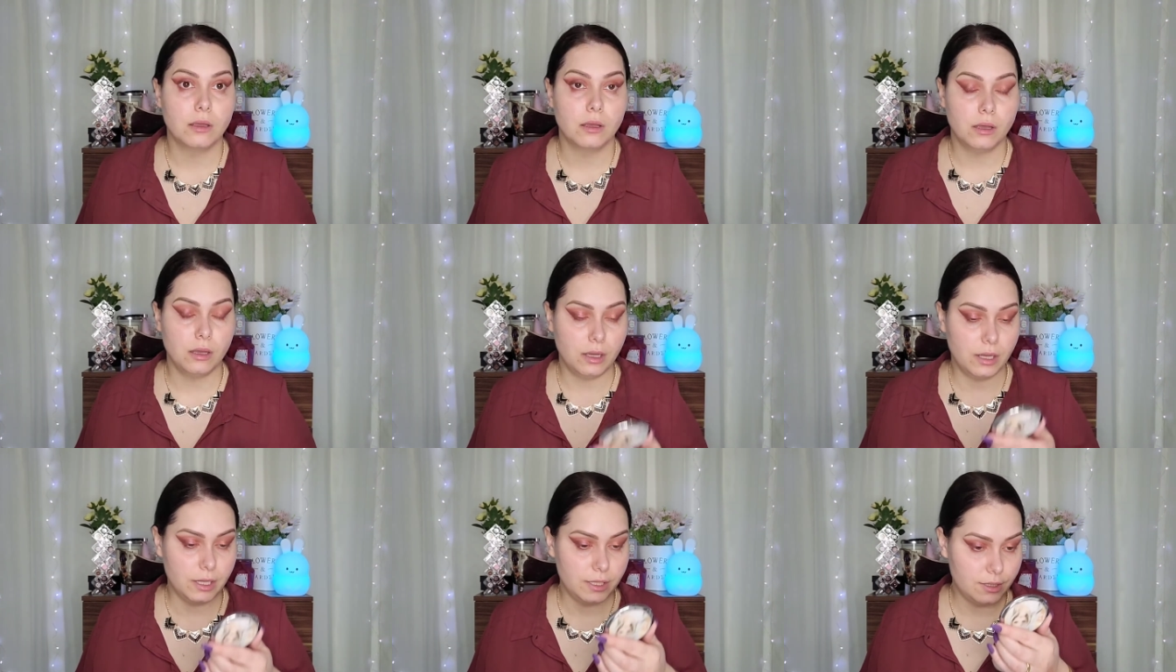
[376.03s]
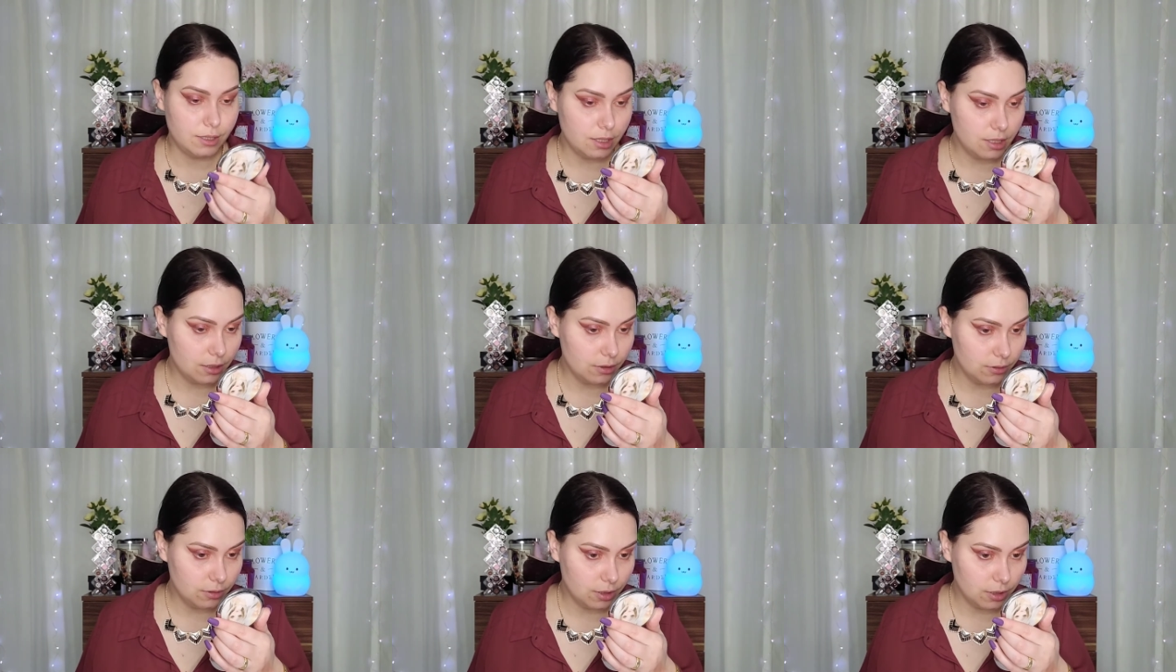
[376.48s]
I
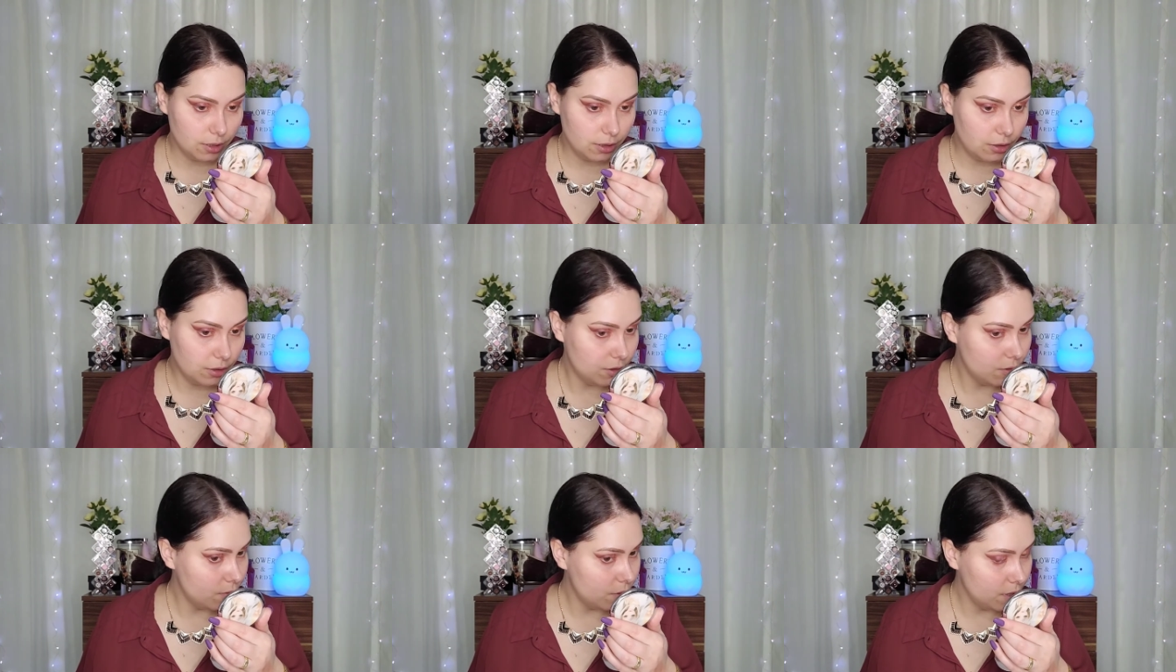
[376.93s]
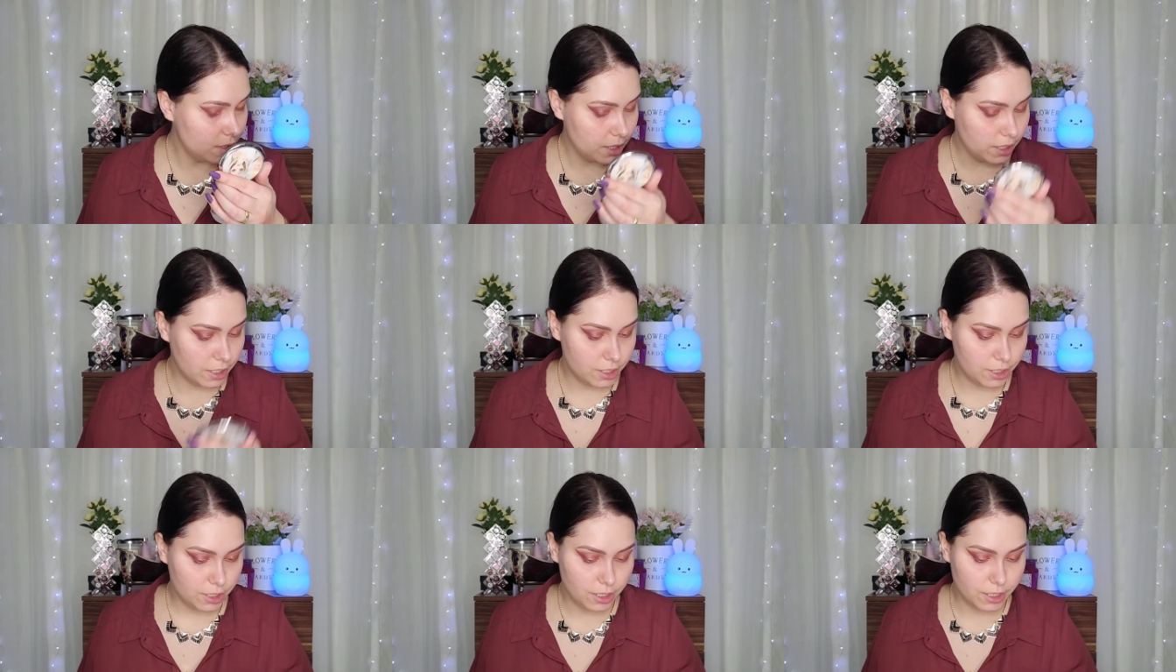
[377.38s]
think on the lower
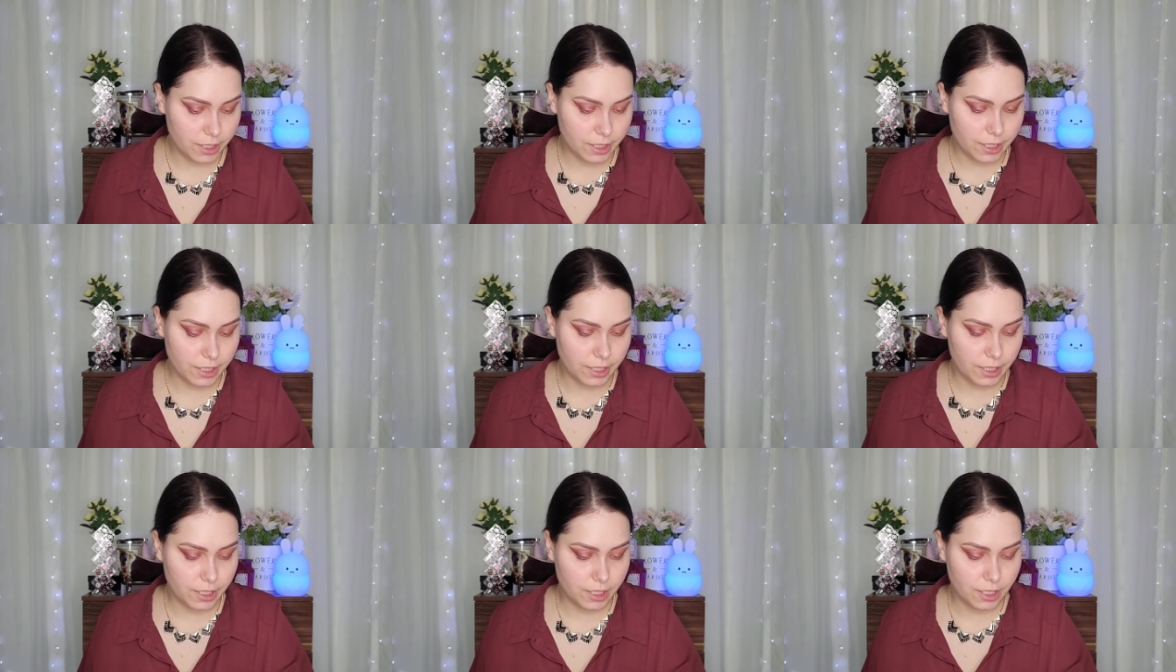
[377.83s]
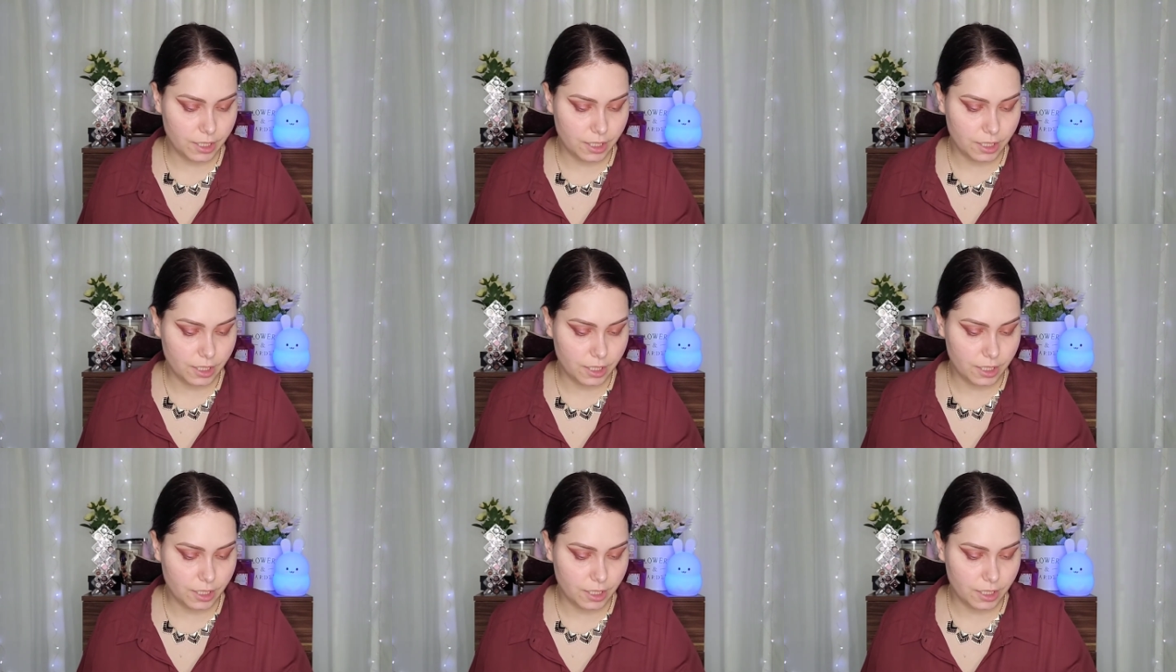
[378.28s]
lash line,